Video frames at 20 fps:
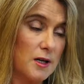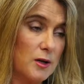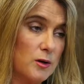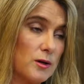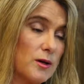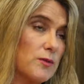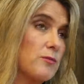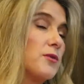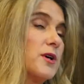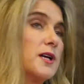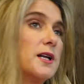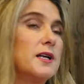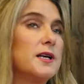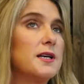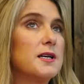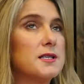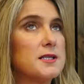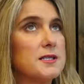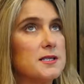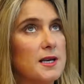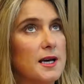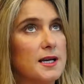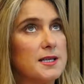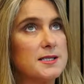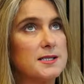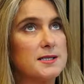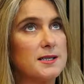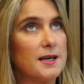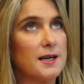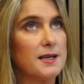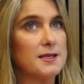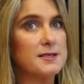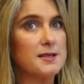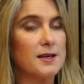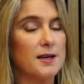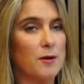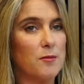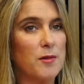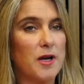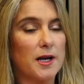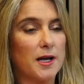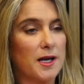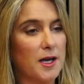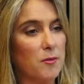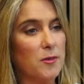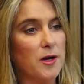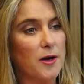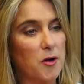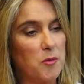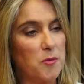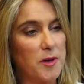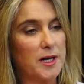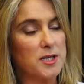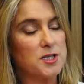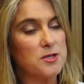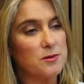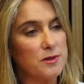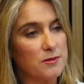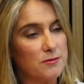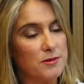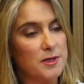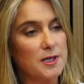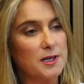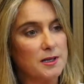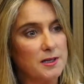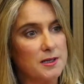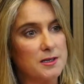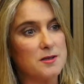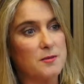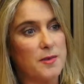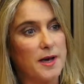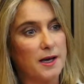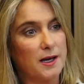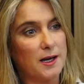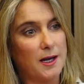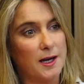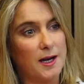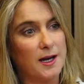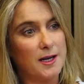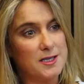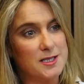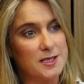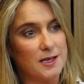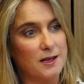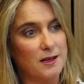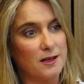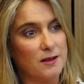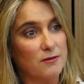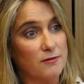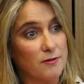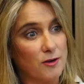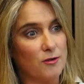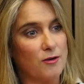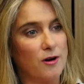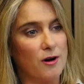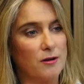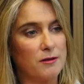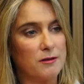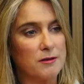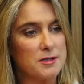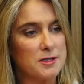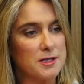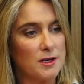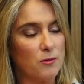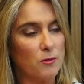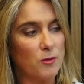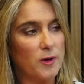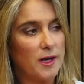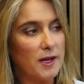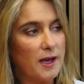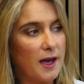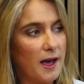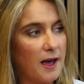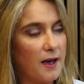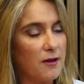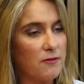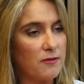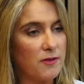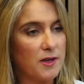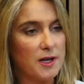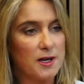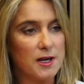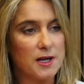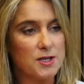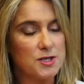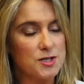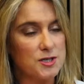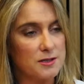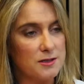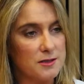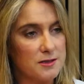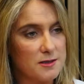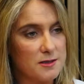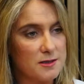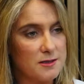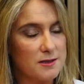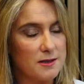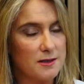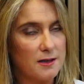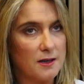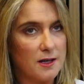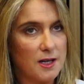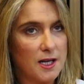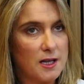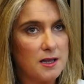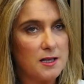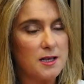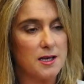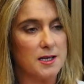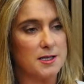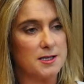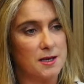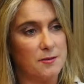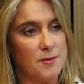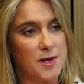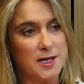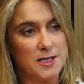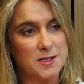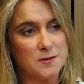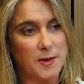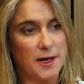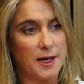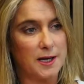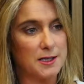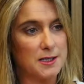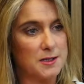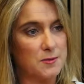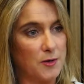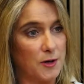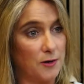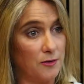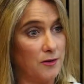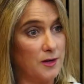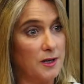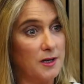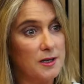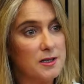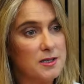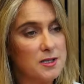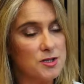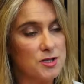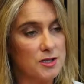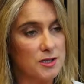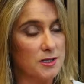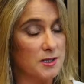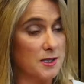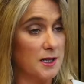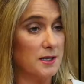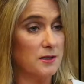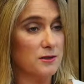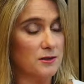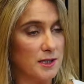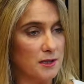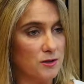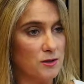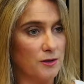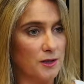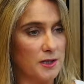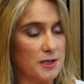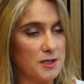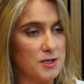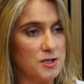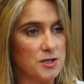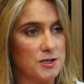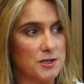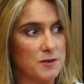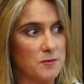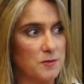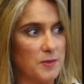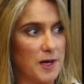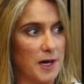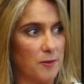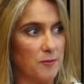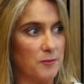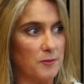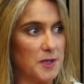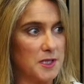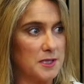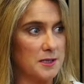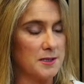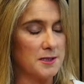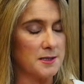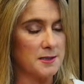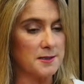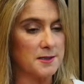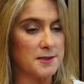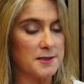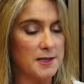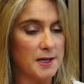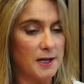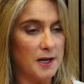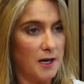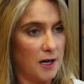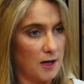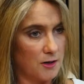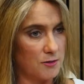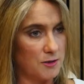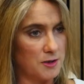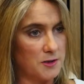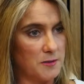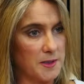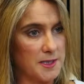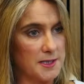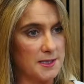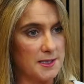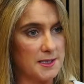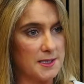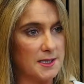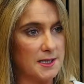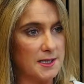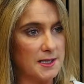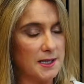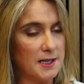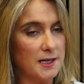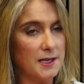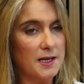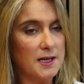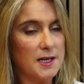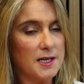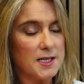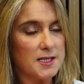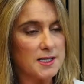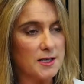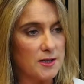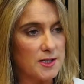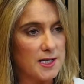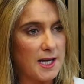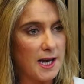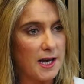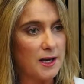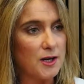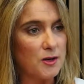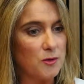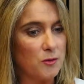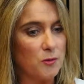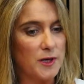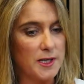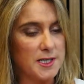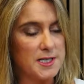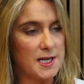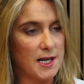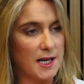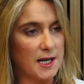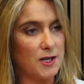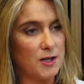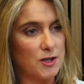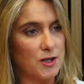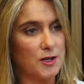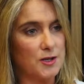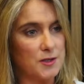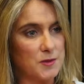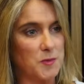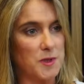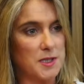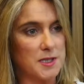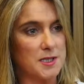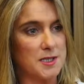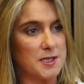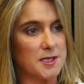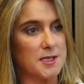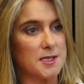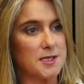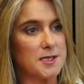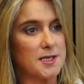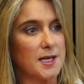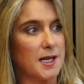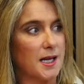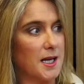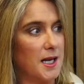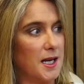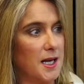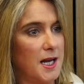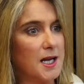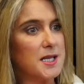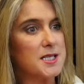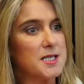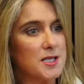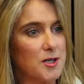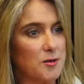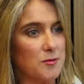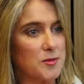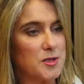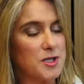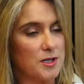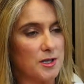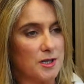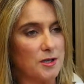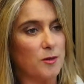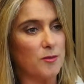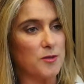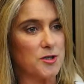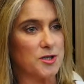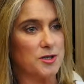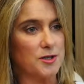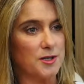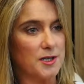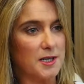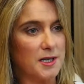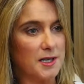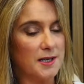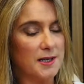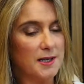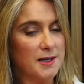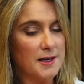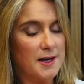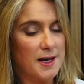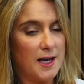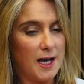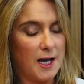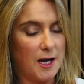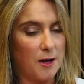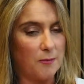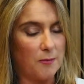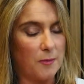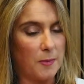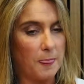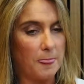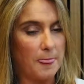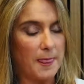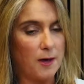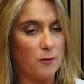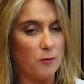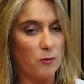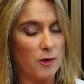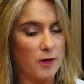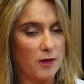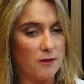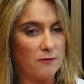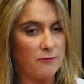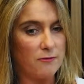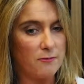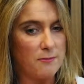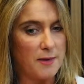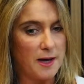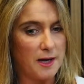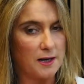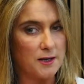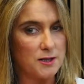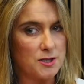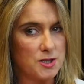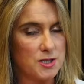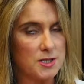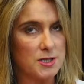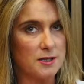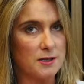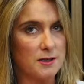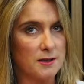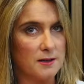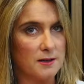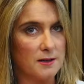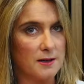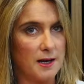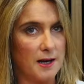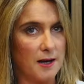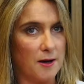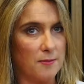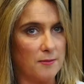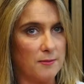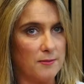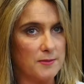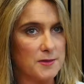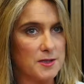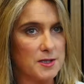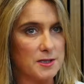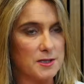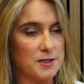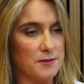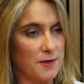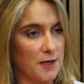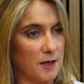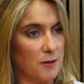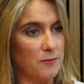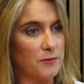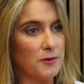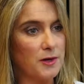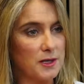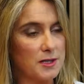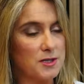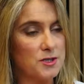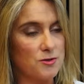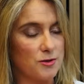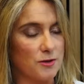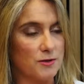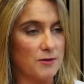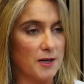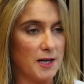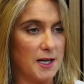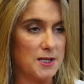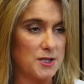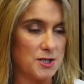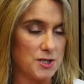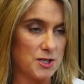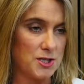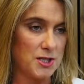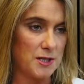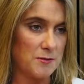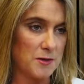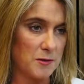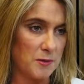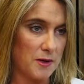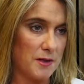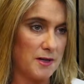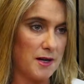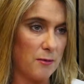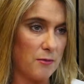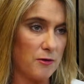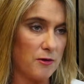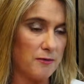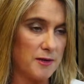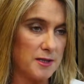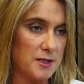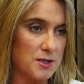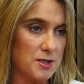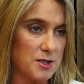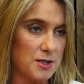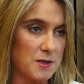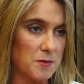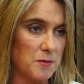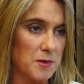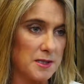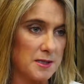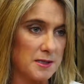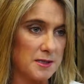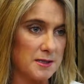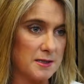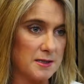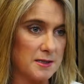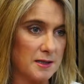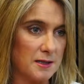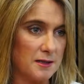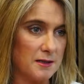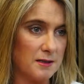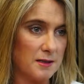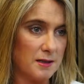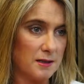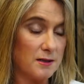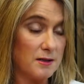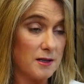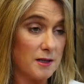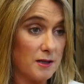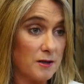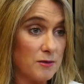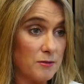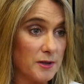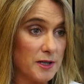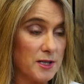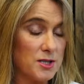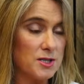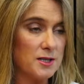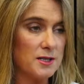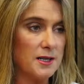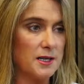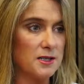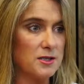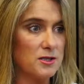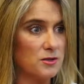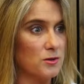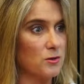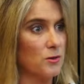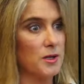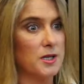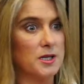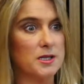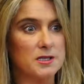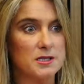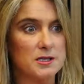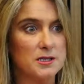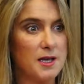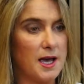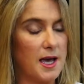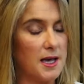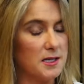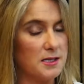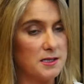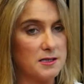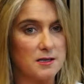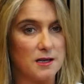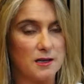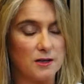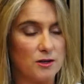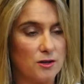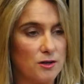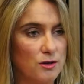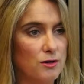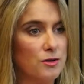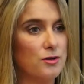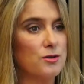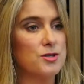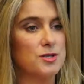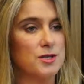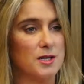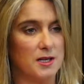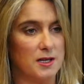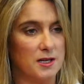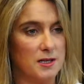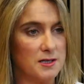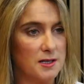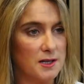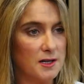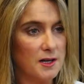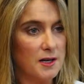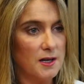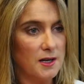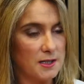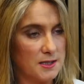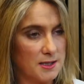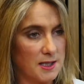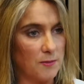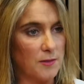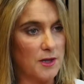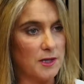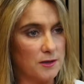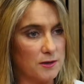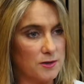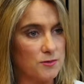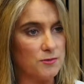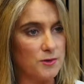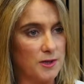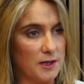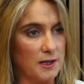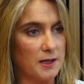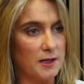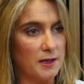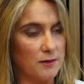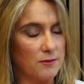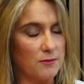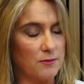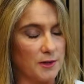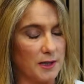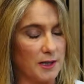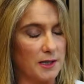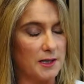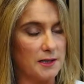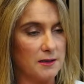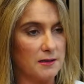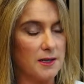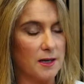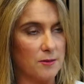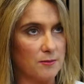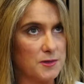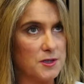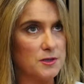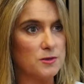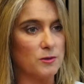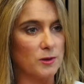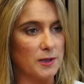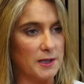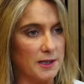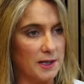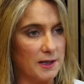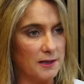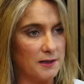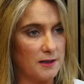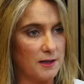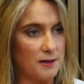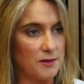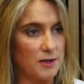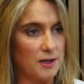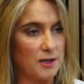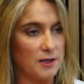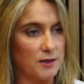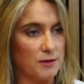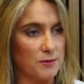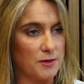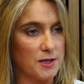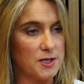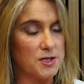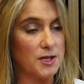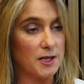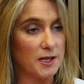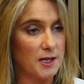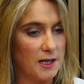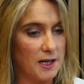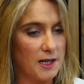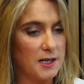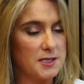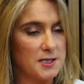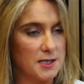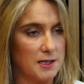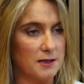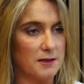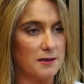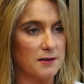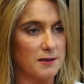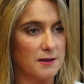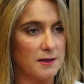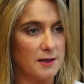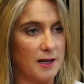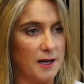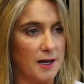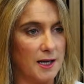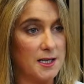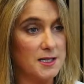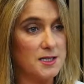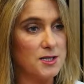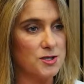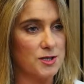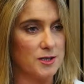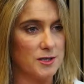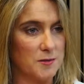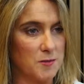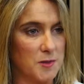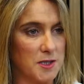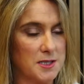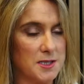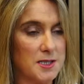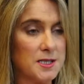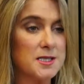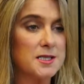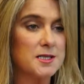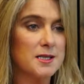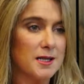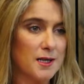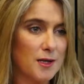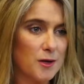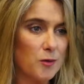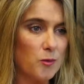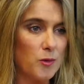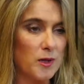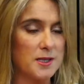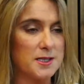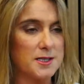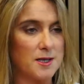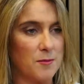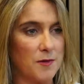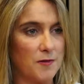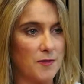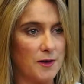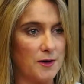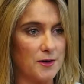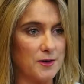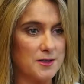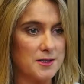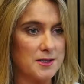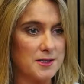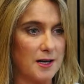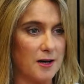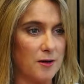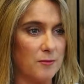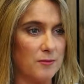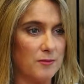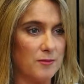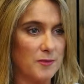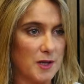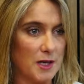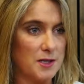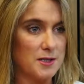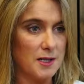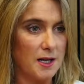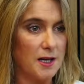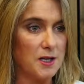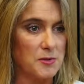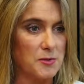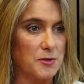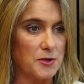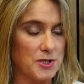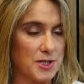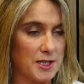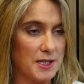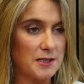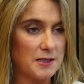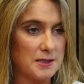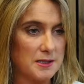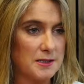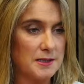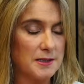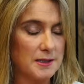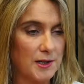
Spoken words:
Look, it really is, as I mean, I keep going back to it, it really is about connecting for growth. So we have connections in the SME space, both in Indigenous and non-Indigenous businesses across Western Sydney. So it's how can we take those businesses and connect them to the opportunity. And we've managed to develop really strong relationships with a number of Indigenous businesses in the region, and saw this as a huge need, something that's really, really sorely needed, I think, in the region, connecting Indigenous business with some of those large projects.